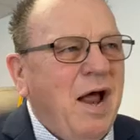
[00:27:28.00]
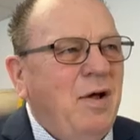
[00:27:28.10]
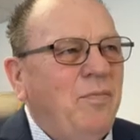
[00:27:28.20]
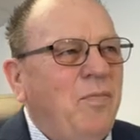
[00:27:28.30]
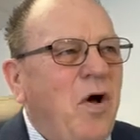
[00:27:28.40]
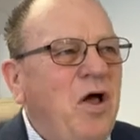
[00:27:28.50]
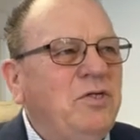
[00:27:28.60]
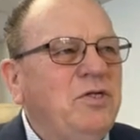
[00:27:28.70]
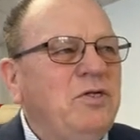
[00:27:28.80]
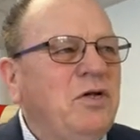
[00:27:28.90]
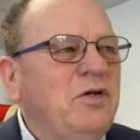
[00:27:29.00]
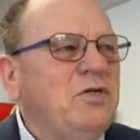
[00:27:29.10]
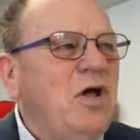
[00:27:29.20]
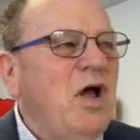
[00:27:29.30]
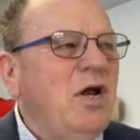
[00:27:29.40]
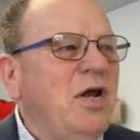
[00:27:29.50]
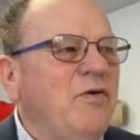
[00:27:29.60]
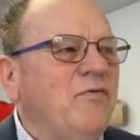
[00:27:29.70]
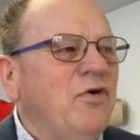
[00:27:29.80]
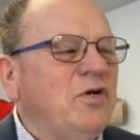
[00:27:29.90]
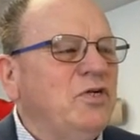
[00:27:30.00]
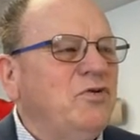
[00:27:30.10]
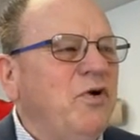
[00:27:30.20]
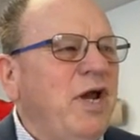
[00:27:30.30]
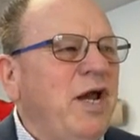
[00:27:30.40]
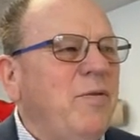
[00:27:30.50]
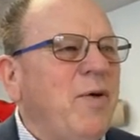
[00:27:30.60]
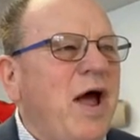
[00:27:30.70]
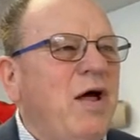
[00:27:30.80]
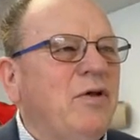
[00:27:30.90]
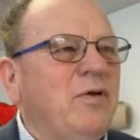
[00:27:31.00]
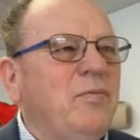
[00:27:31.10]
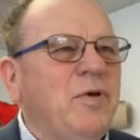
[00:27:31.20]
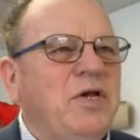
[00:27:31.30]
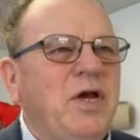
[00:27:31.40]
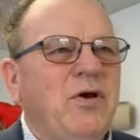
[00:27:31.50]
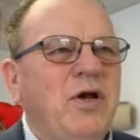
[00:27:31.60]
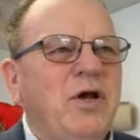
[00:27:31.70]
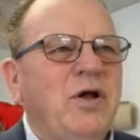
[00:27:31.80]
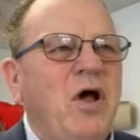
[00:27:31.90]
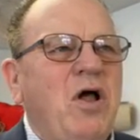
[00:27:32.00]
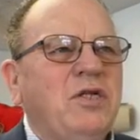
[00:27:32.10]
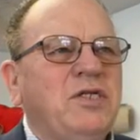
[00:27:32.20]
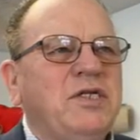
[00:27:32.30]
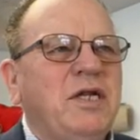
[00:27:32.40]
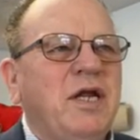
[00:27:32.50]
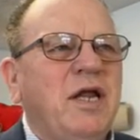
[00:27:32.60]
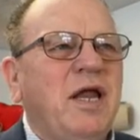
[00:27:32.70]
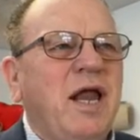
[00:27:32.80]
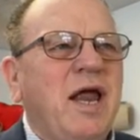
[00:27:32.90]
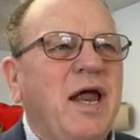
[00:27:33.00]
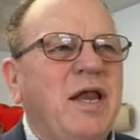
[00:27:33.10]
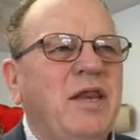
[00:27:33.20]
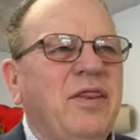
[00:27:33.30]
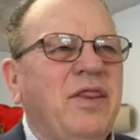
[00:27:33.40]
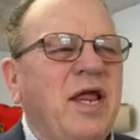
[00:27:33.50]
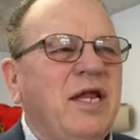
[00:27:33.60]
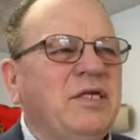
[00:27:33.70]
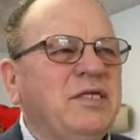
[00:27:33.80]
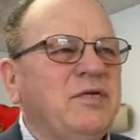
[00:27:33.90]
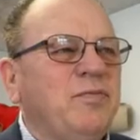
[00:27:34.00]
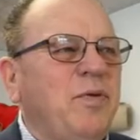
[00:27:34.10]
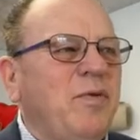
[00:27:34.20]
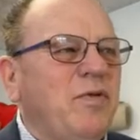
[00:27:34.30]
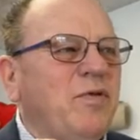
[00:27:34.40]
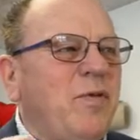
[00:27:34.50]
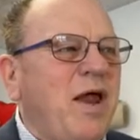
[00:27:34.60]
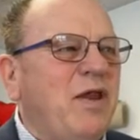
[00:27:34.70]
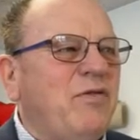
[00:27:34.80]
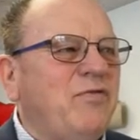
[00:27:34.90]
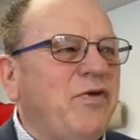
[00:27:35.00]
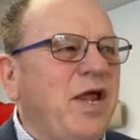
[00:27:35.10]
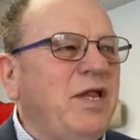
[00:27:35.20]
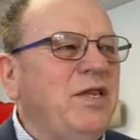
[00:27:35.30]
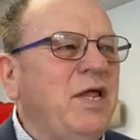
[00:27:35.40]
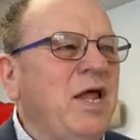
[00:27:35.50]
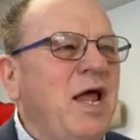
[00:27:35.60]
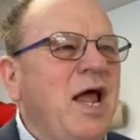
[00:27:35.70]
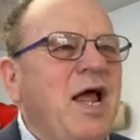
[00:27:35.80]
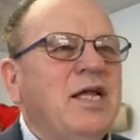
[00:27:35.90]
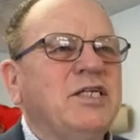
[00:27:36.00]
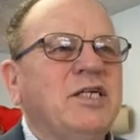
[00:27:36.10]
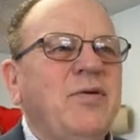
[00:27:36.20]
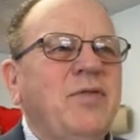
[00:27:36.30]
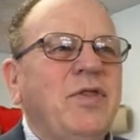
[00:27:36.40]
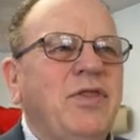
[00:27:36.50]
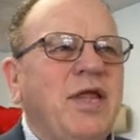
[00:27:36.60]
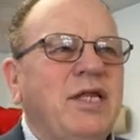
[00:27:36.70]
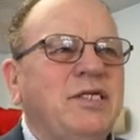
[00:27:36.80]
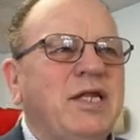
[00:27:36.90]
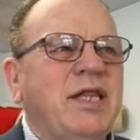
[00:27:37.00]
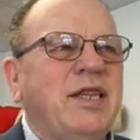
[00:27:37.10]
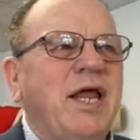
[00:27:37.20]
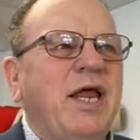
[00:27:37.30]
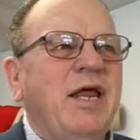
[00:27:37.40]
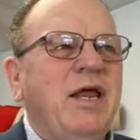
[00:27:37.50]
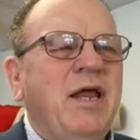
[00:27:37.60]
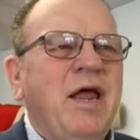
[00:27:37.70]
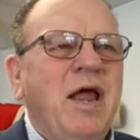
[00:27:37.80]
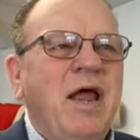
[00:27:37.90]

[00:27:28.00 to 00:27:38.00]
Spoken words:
Now, Paul's talking in verse 3 about particular cults and things, people abandoned the faith, and some of the things that they